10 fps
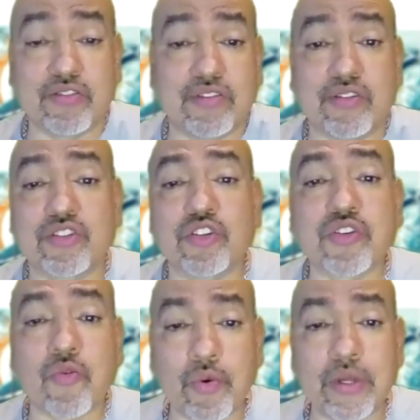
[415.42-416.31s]

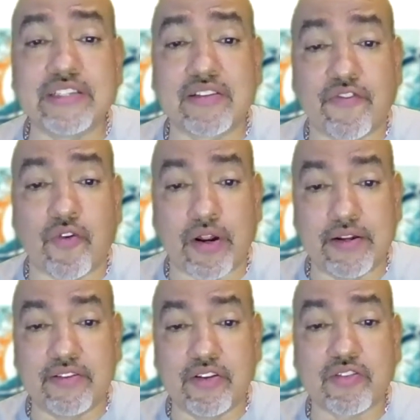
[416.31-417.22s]
There's a reason for
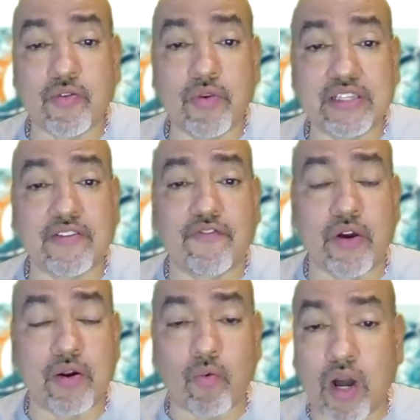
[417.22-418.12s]
it. There's a reason
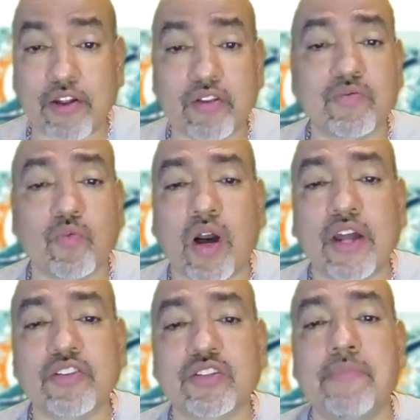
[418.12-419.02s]
for it.
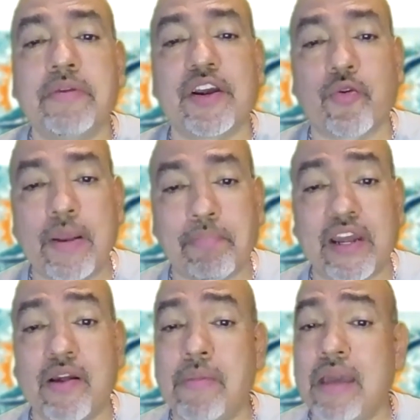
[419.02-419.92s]
Waddle's going to be a great
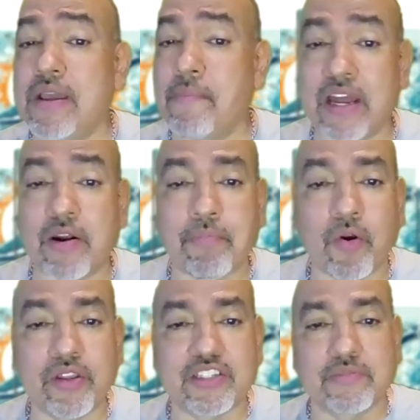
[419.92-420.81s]
player, maybe a better
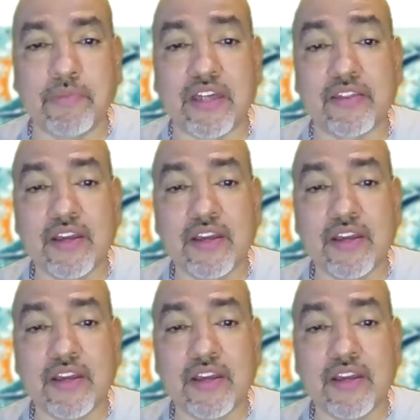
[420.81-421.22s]
pro than Smith.